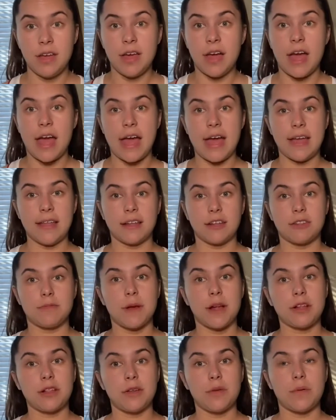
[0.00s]
And
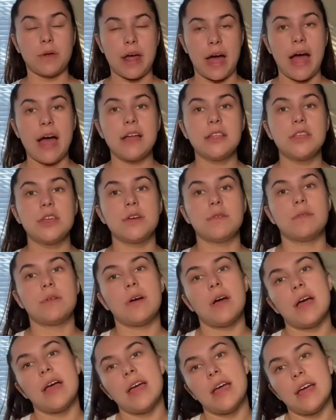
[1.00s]
especially what I do
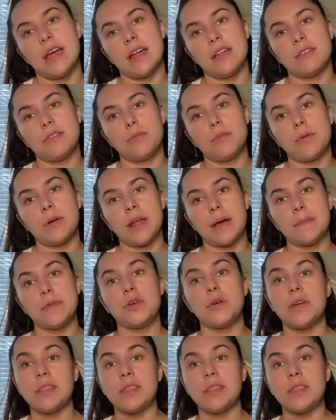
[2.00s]
is when I'm doing